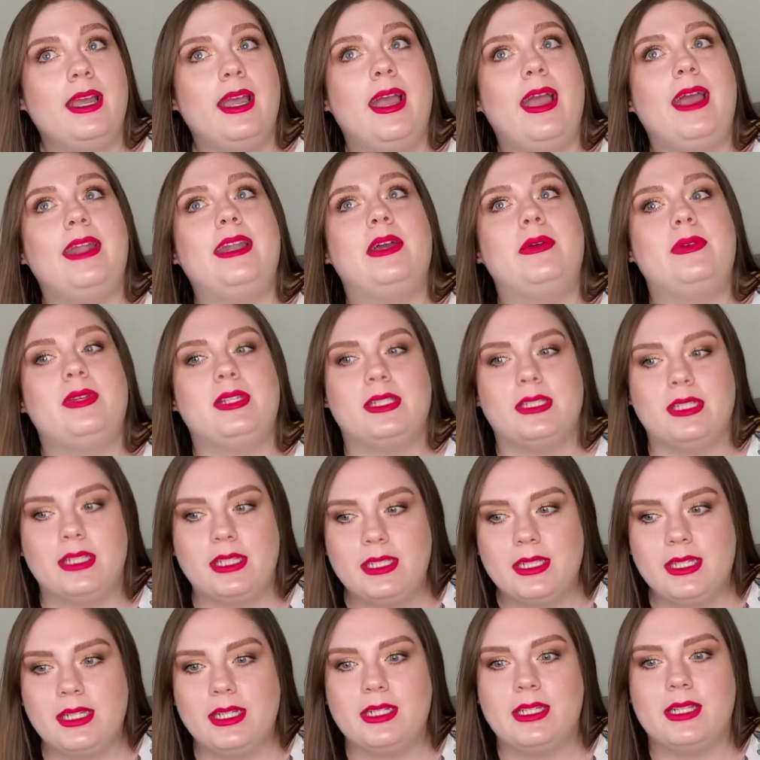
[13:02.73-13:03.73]
and I was
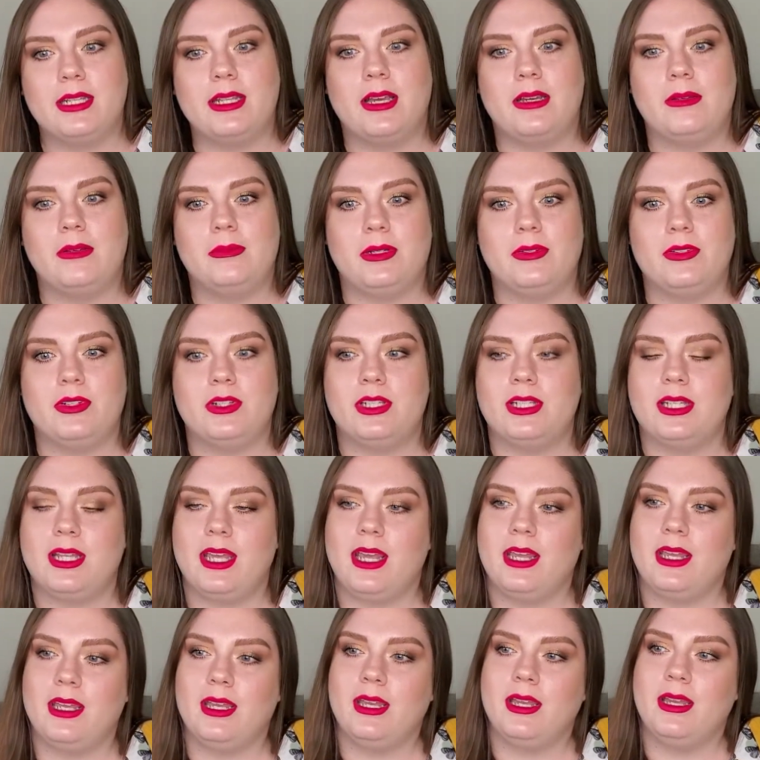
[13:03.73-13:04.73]
listening to them and I was just like,